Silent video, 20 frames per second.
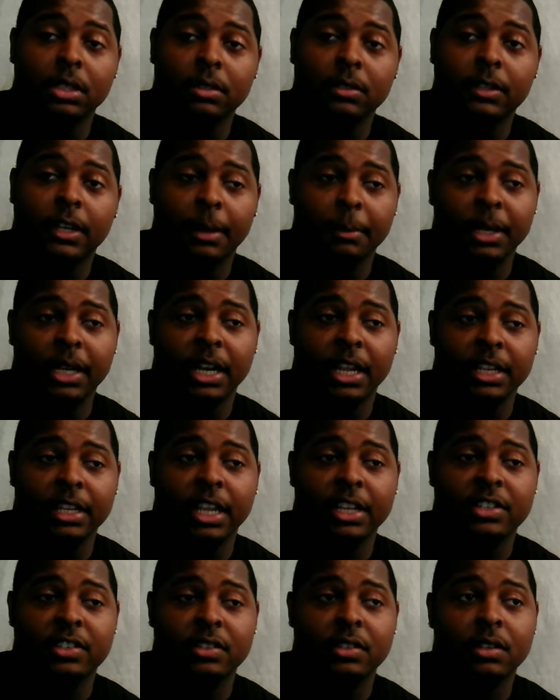Yeah, I mean
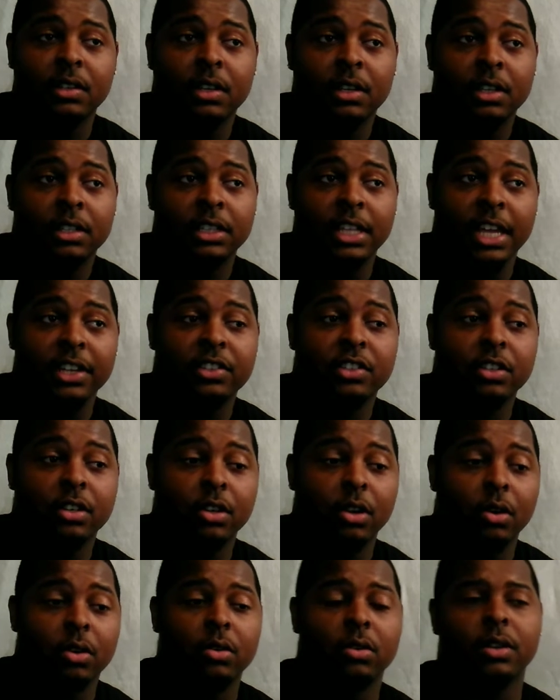that's
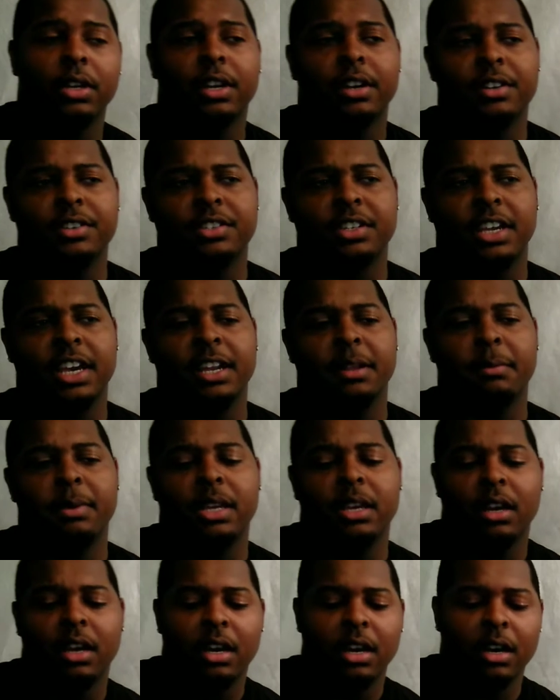the goal here is to kind of
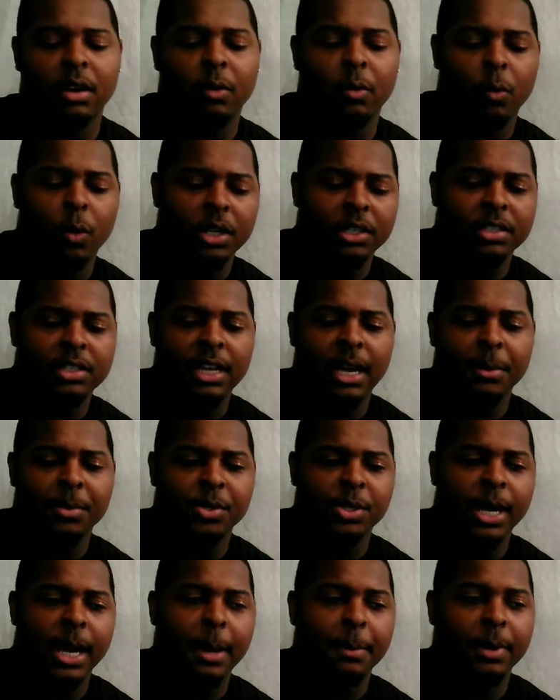be a
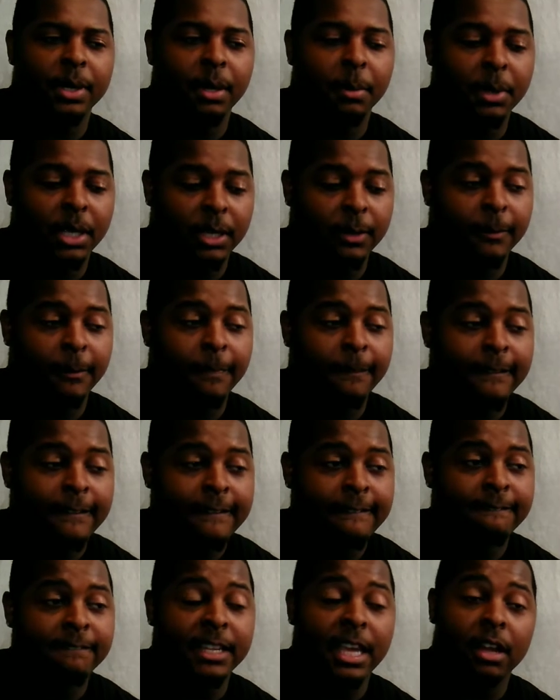one-stop shop. And I mean,
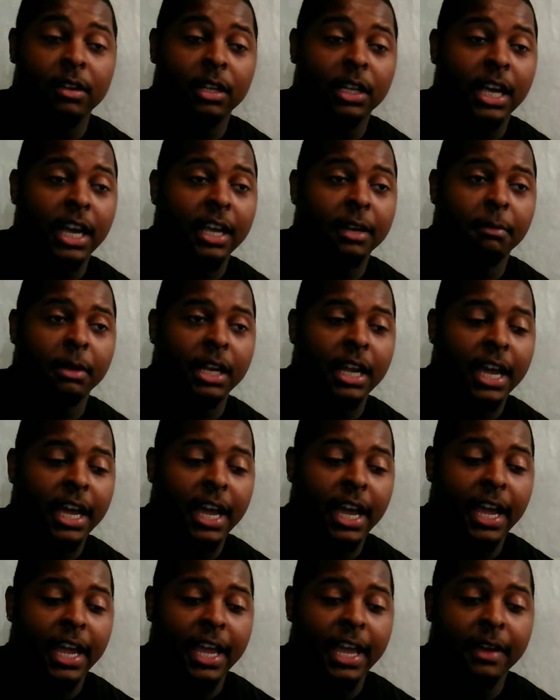down the line,
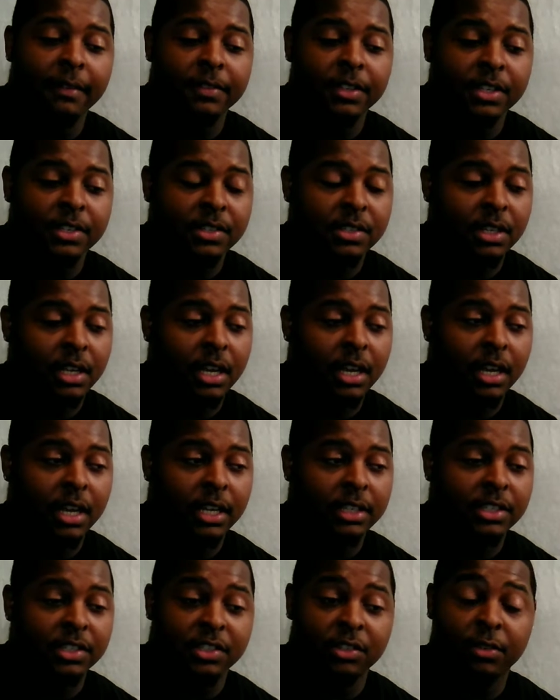I have this
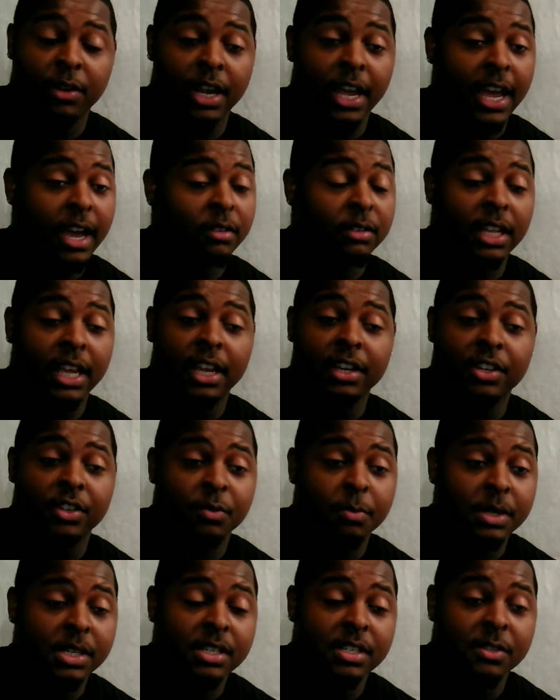
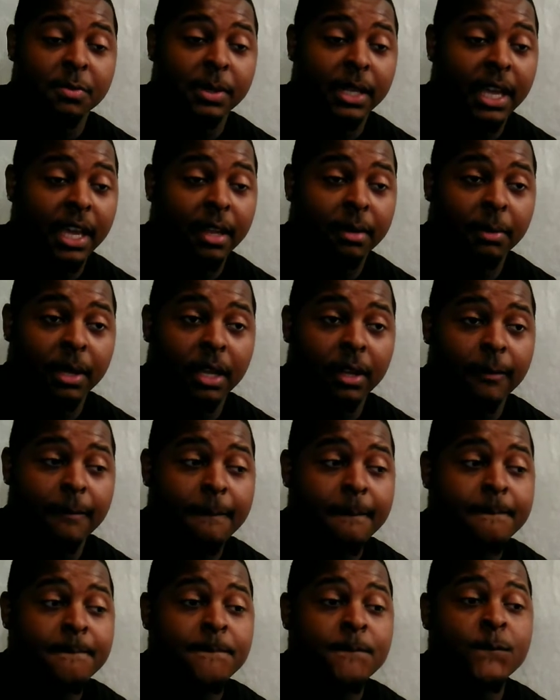outlandish business plan,
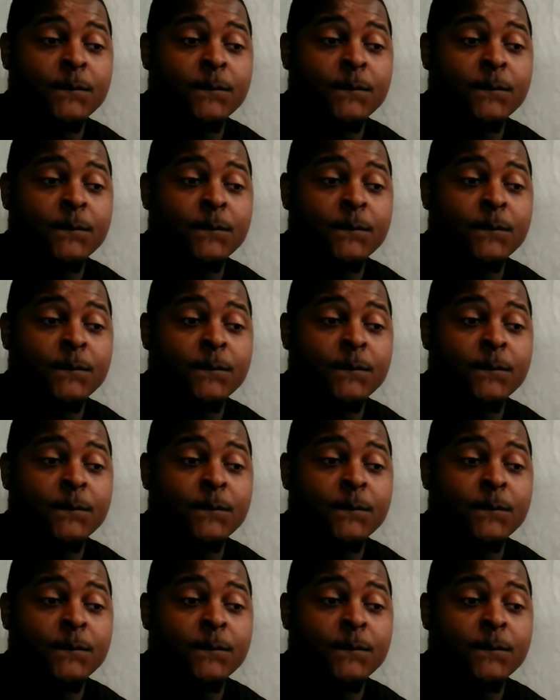man,